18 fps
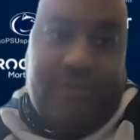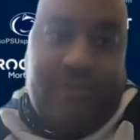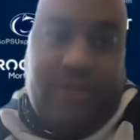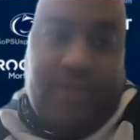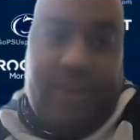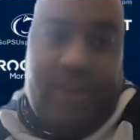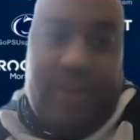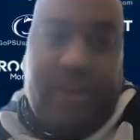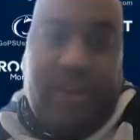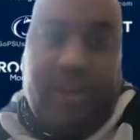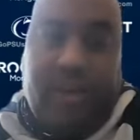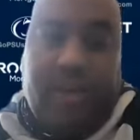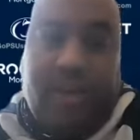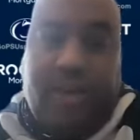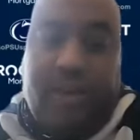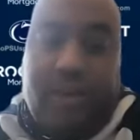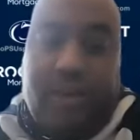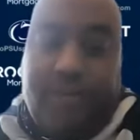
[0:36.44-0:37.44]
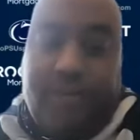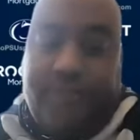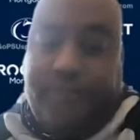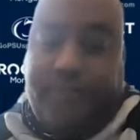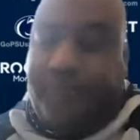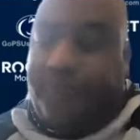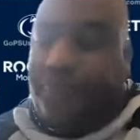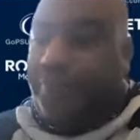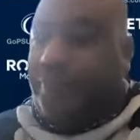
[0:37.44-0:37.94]
And,
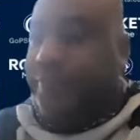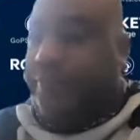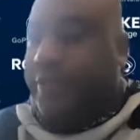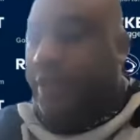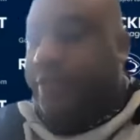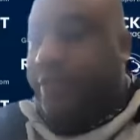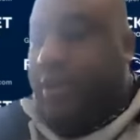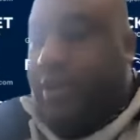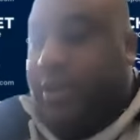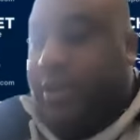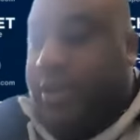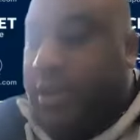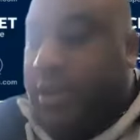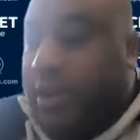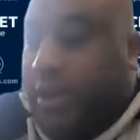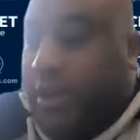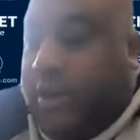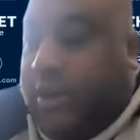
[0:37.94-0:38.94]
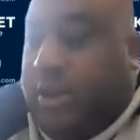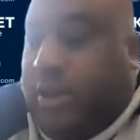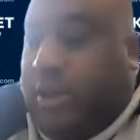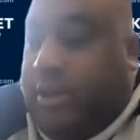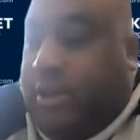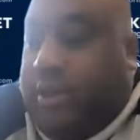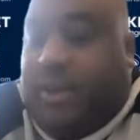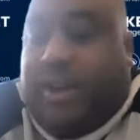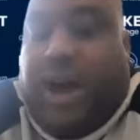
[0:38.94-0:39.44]
you know,
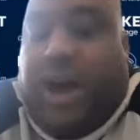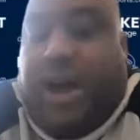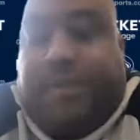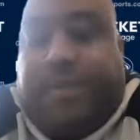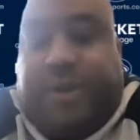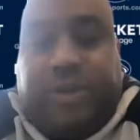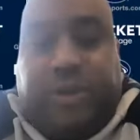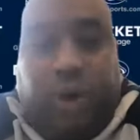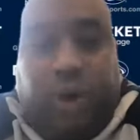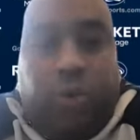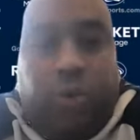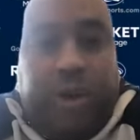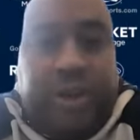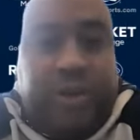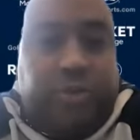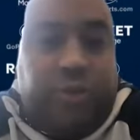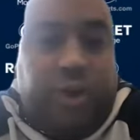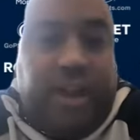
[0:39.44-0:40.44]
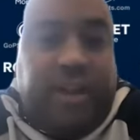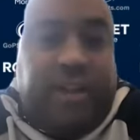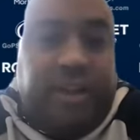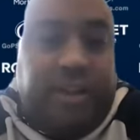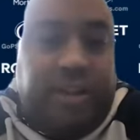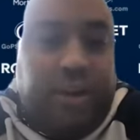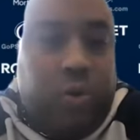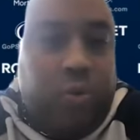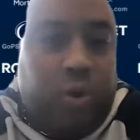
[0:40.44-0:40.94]
the time is always right to
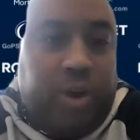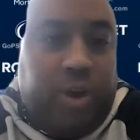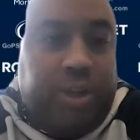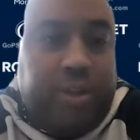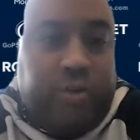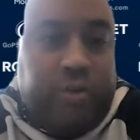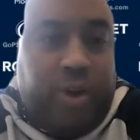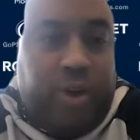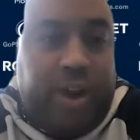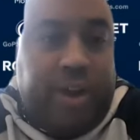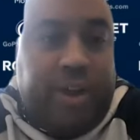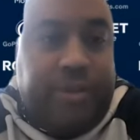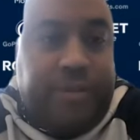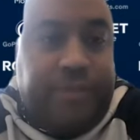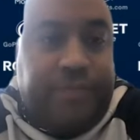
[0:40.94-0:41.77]
do what is right.